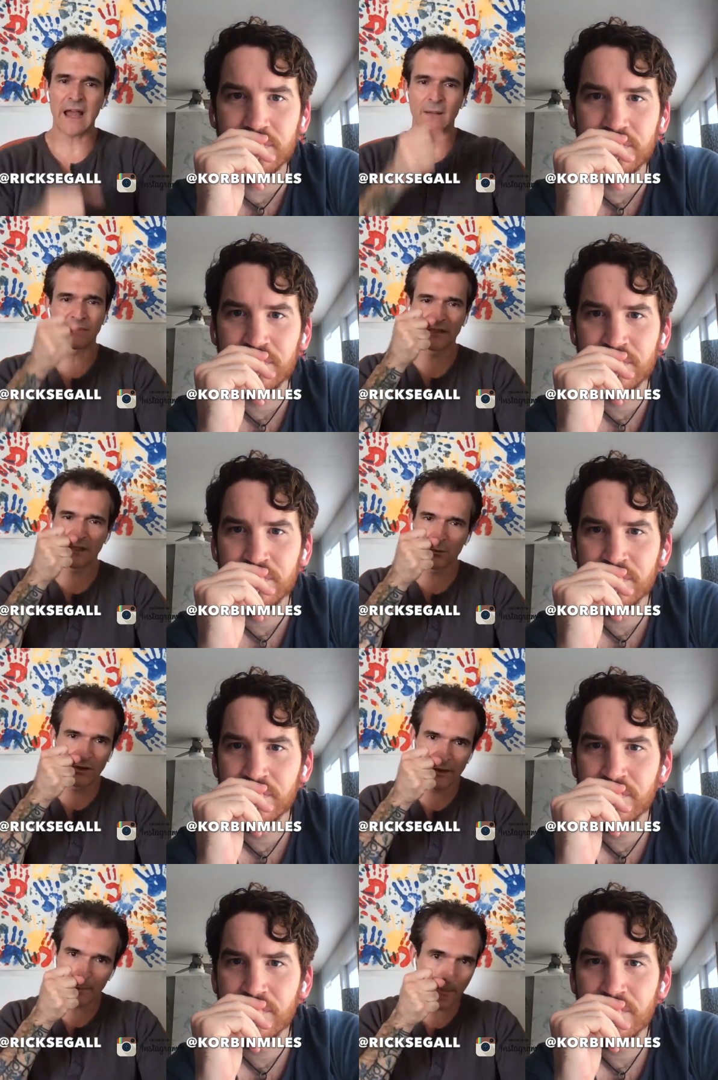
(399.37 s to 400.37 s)
Speaker 1: dab,
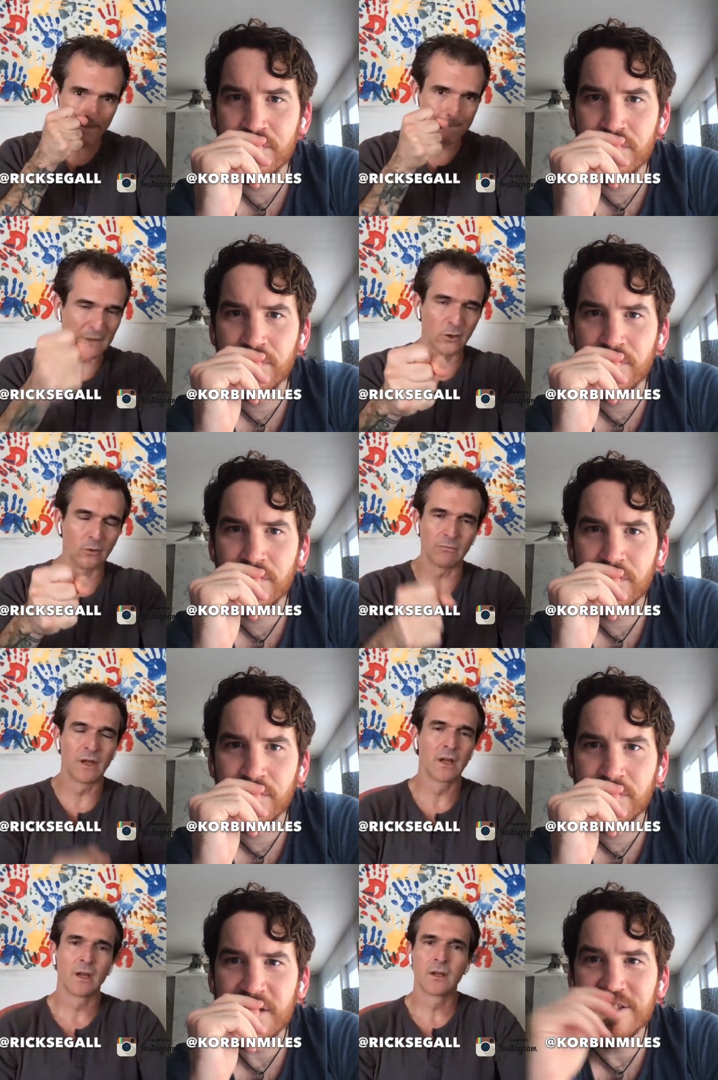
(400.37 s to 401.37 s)
literally boom,
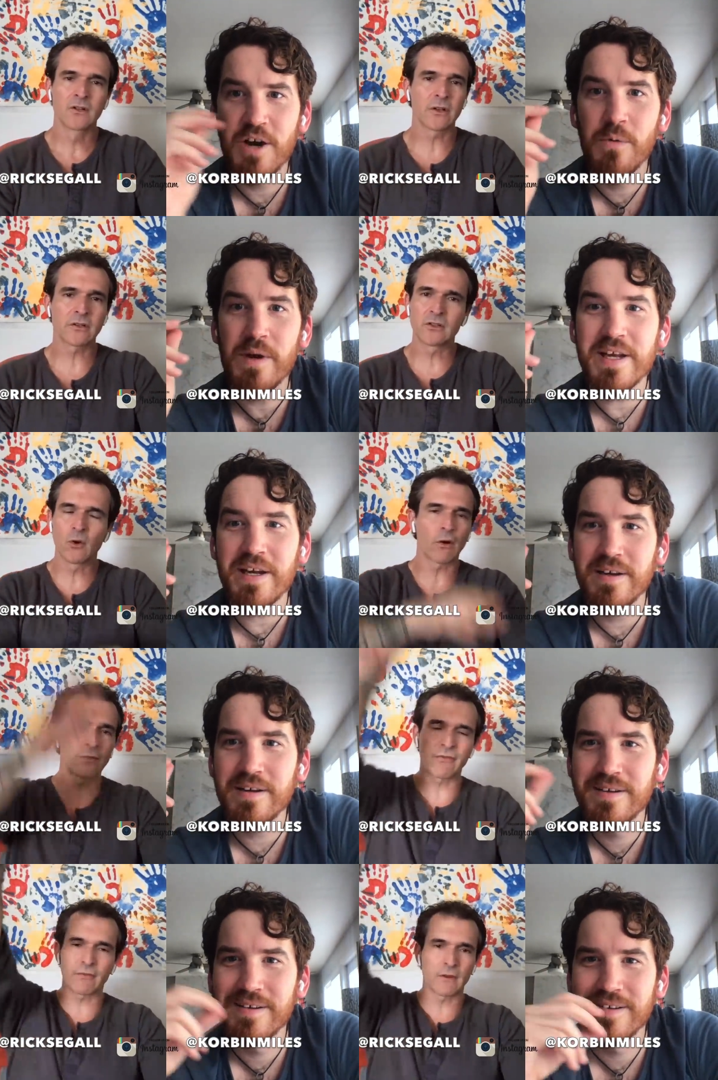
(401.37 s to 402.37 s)
so just
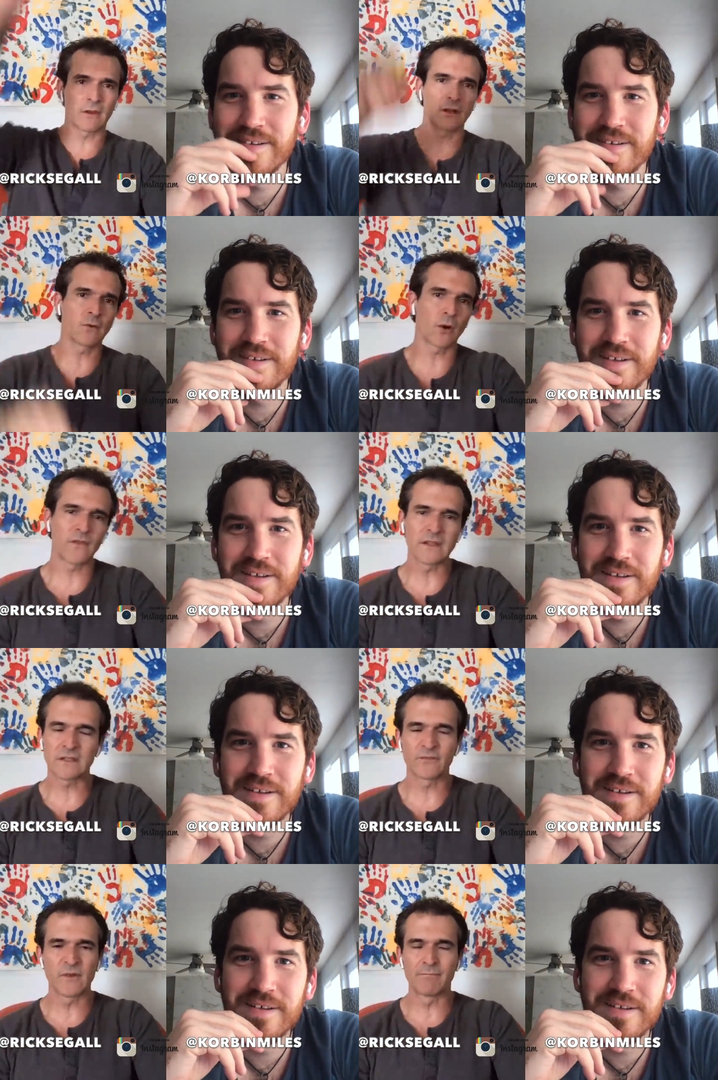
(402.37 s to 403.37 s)
north
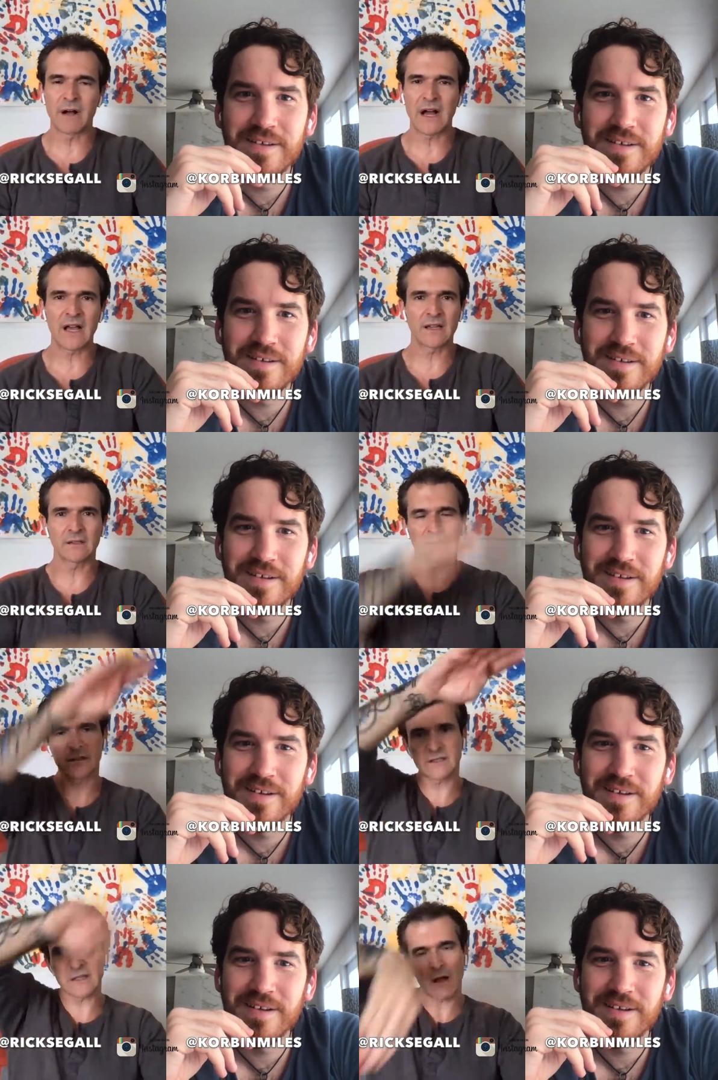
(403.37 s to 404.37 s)
northeast of Mumbai,
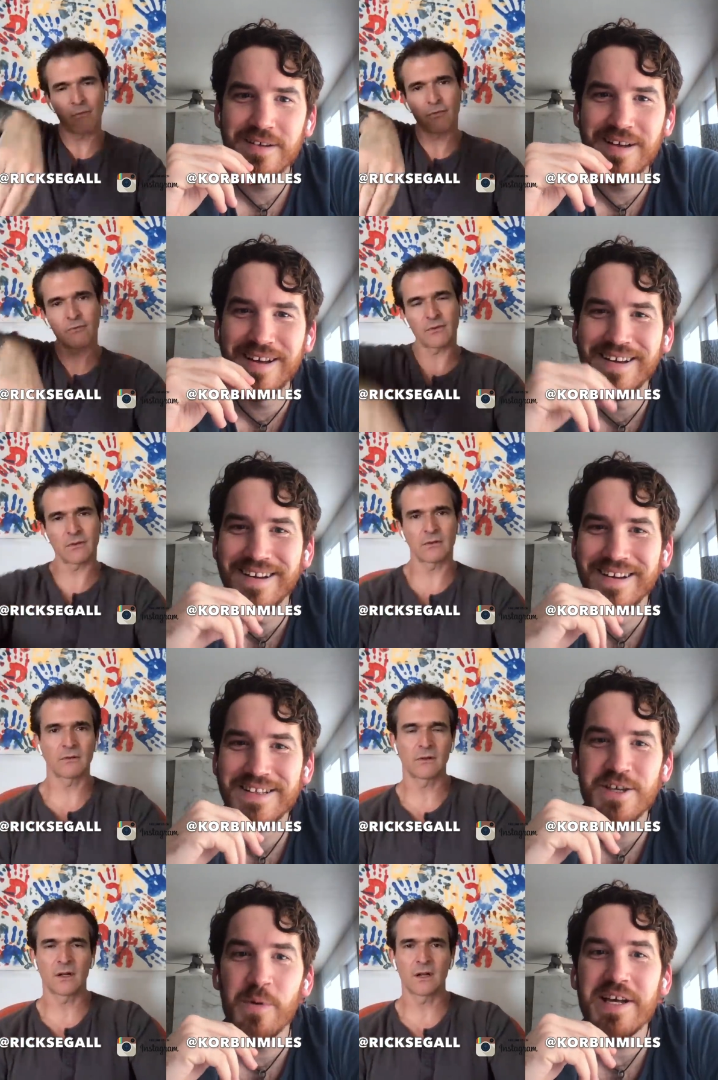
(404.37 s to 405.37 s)
south
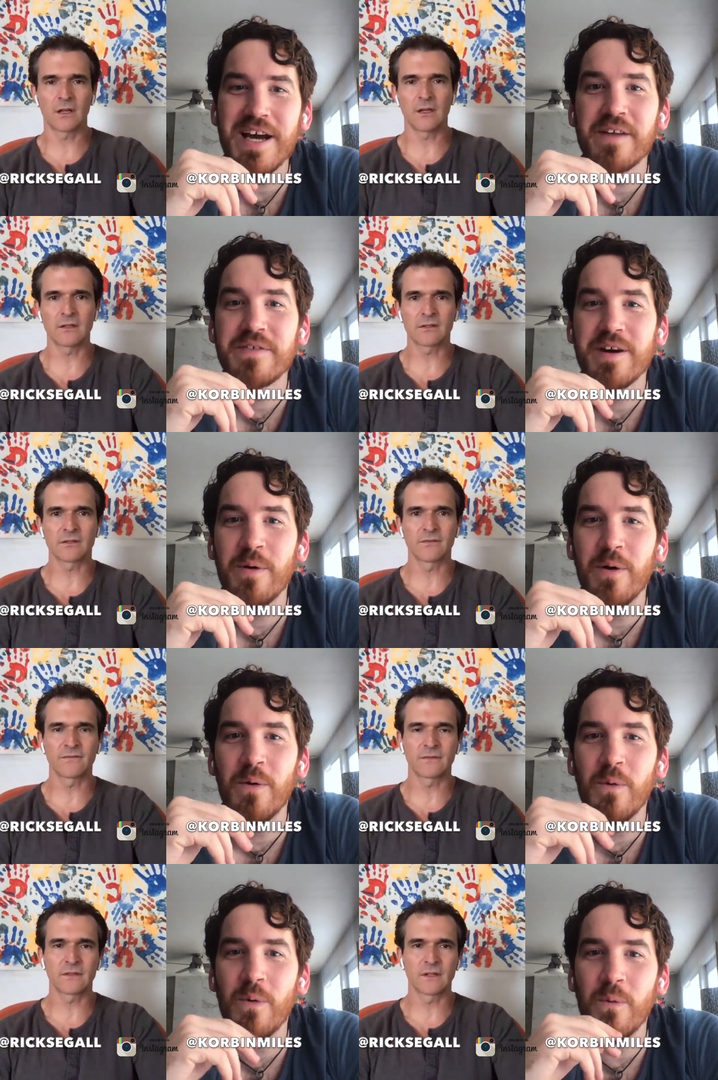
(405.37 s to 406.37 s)
Speaker 2: so we uh, kind of
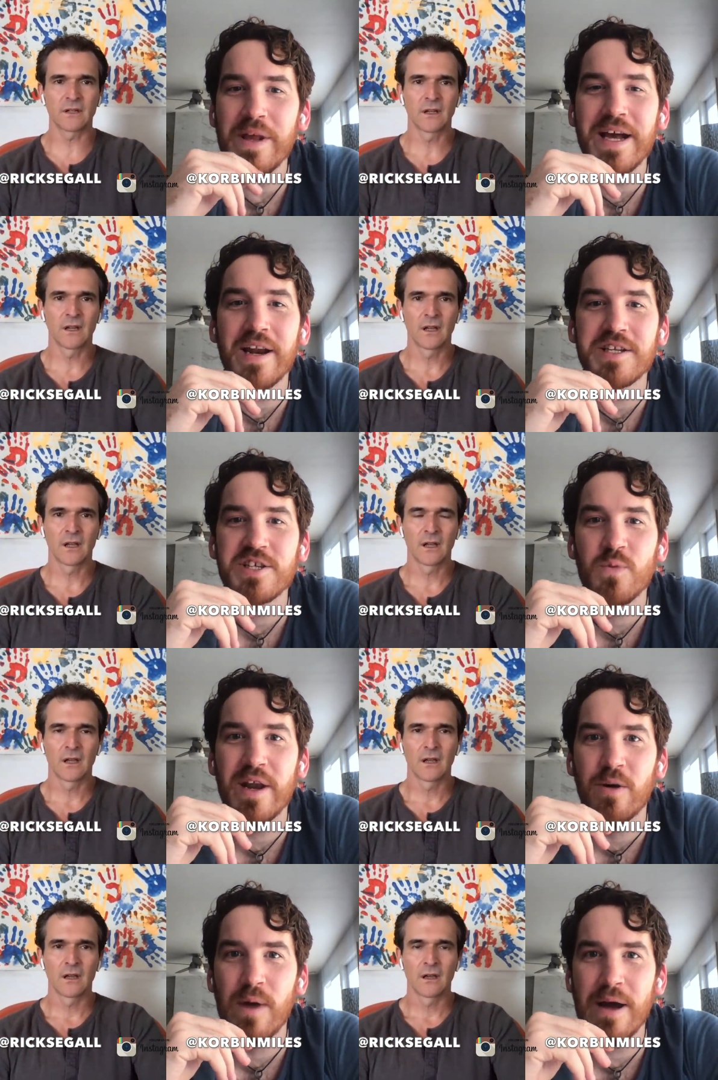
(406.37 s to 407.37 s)
we kind of just
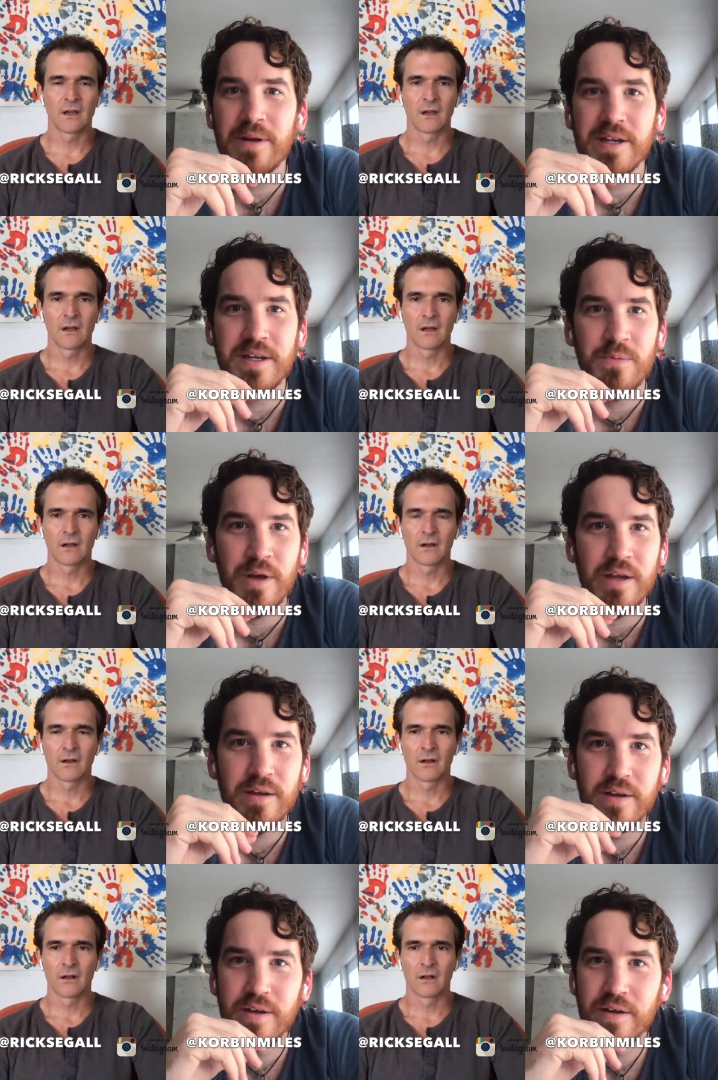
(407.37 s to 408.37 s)
went around it, didn't we?
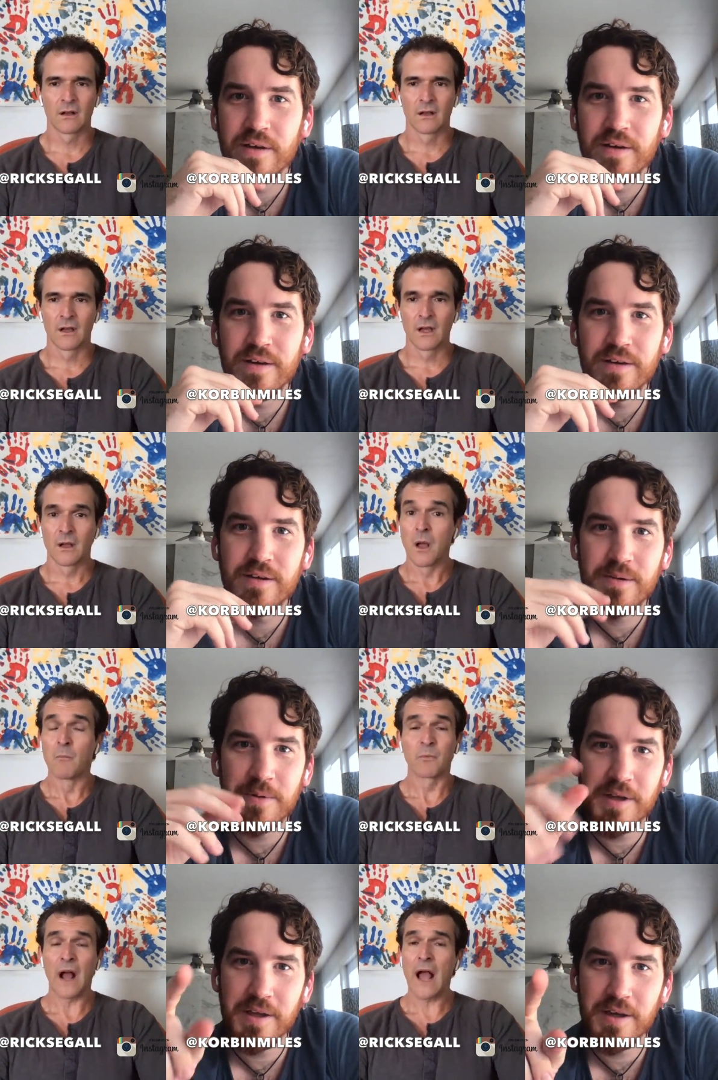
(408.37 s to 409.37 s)
Like
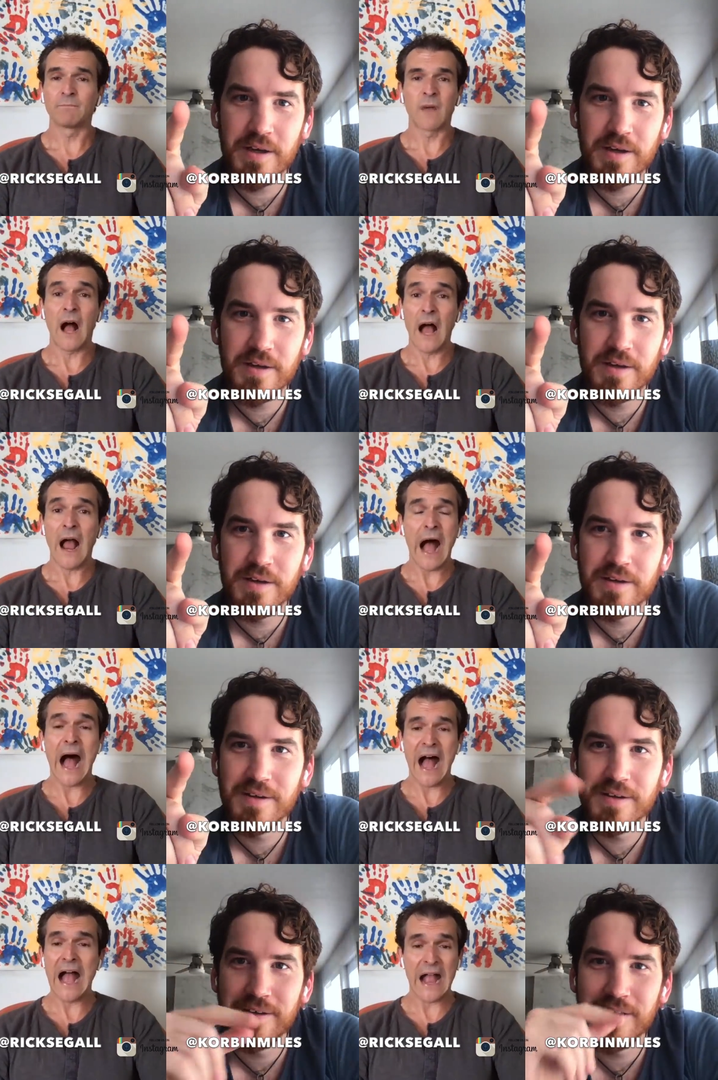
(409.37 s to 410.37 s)
we. uh, I,
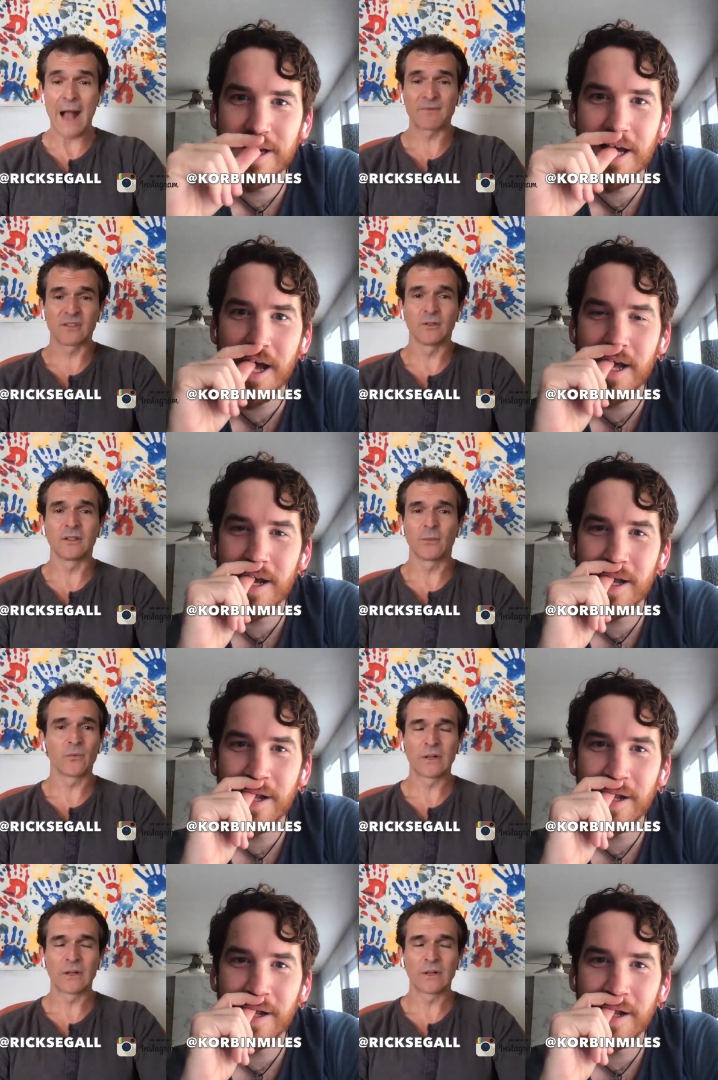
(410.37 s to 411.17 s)
Speaker 1: absolutely, we